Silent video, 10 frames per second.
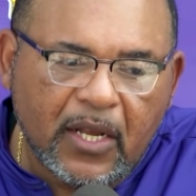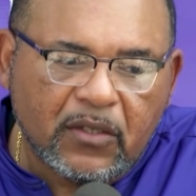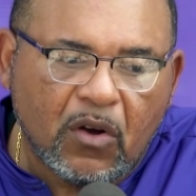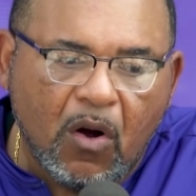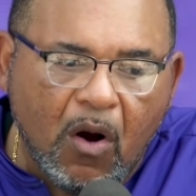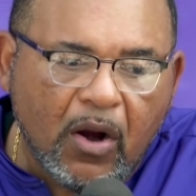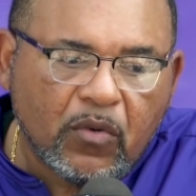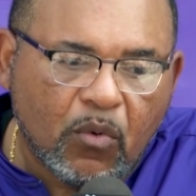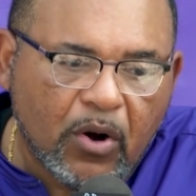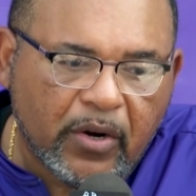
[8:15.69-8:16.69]
that's a
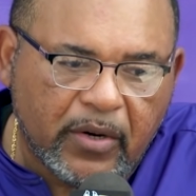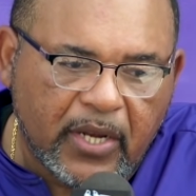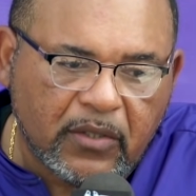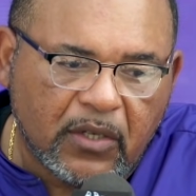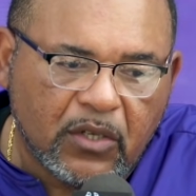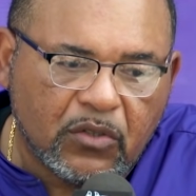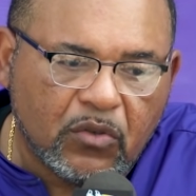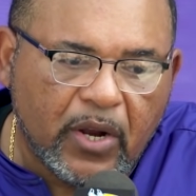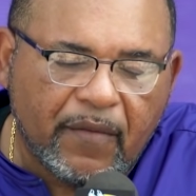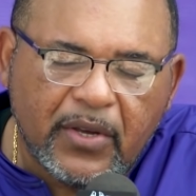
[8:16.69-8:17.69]
hard worker that's going to
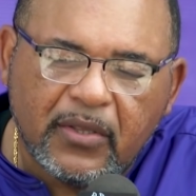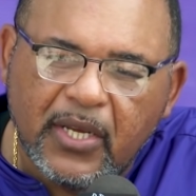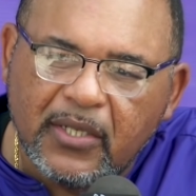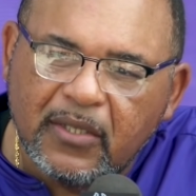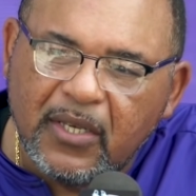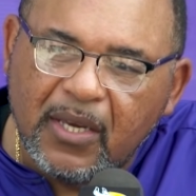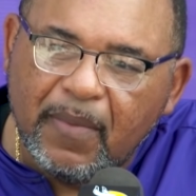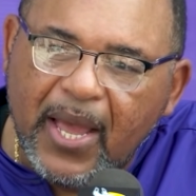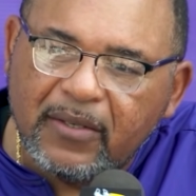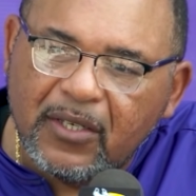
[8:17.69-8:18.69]
do everything the
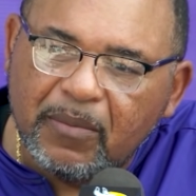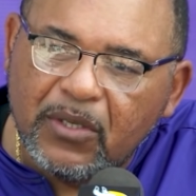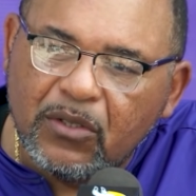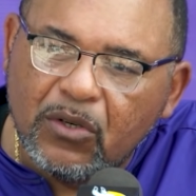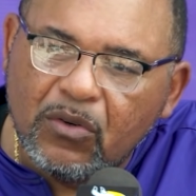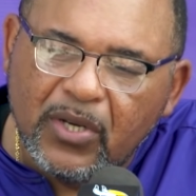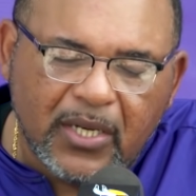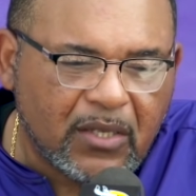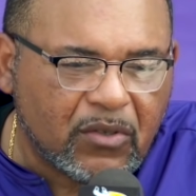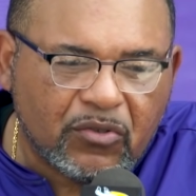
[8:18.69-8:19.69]
team asks him to do,
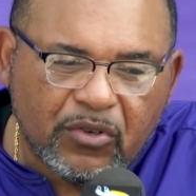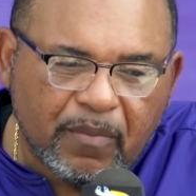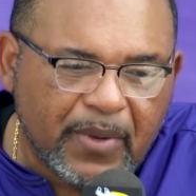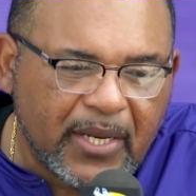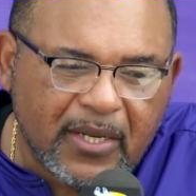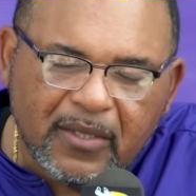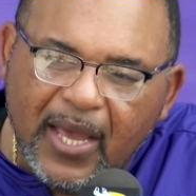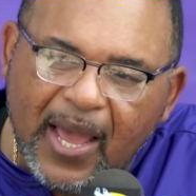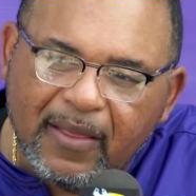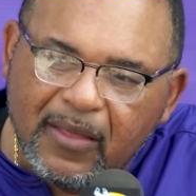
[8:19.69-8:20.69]
and he's a tremendous
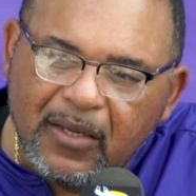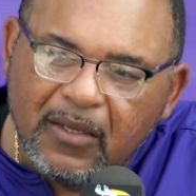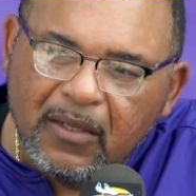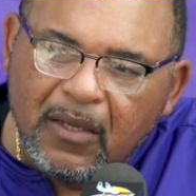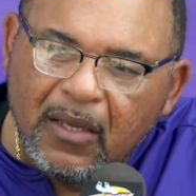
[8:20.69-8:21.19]
athlete.